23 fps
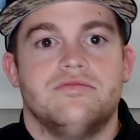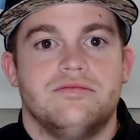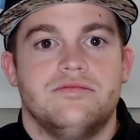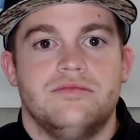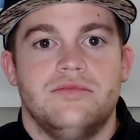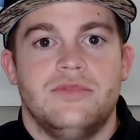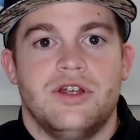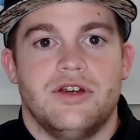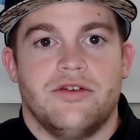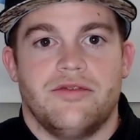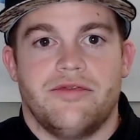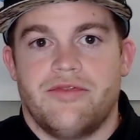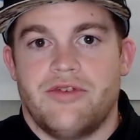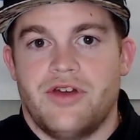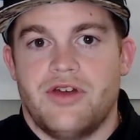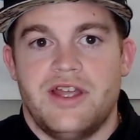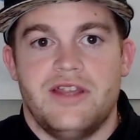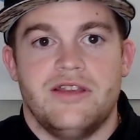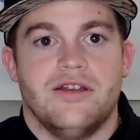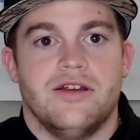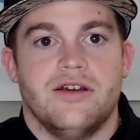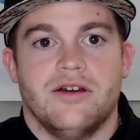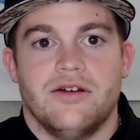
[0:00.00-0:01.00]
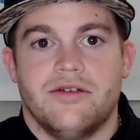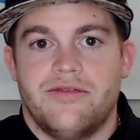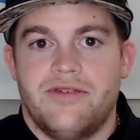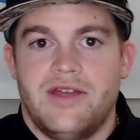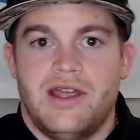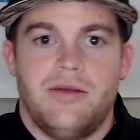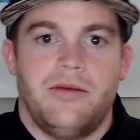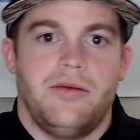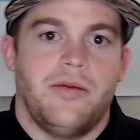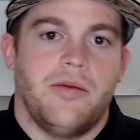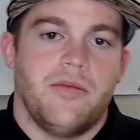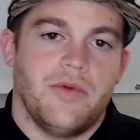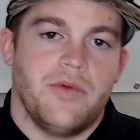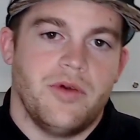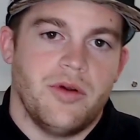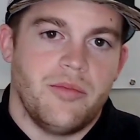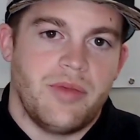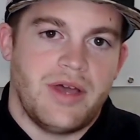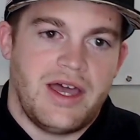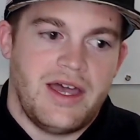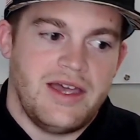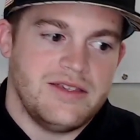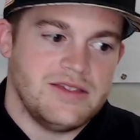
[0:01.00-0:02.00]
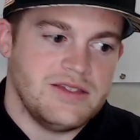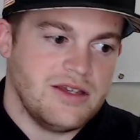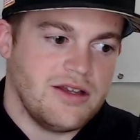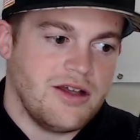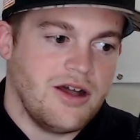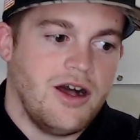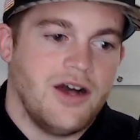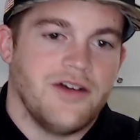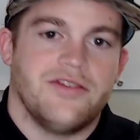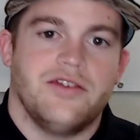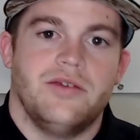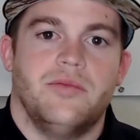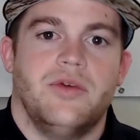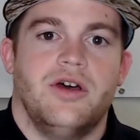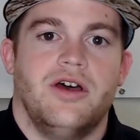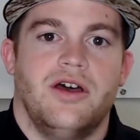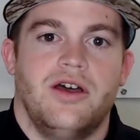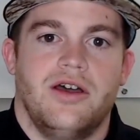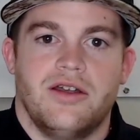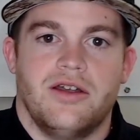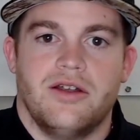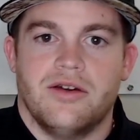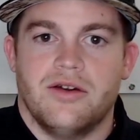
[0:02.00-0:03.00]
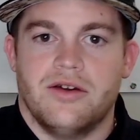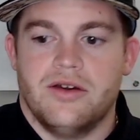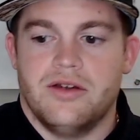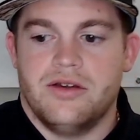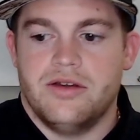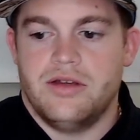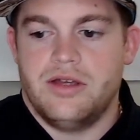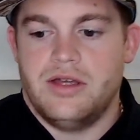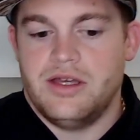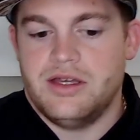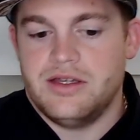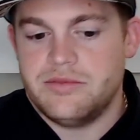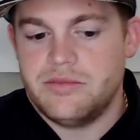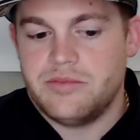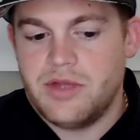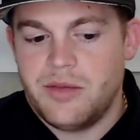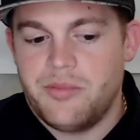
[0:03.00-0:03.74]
Your friend or family member buys a coffee mug or